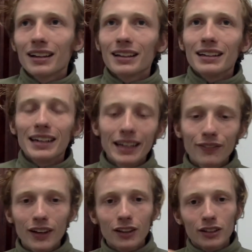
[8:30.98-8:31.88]

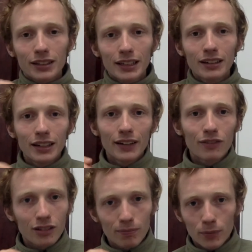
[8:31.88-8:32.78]
leaving the tea leaves
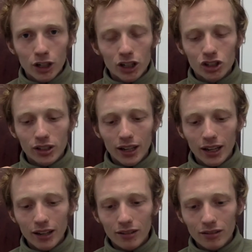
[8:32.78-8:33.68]
submerged
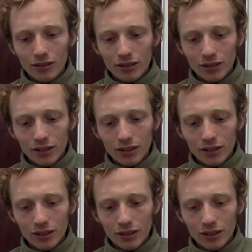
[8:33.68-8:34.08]
is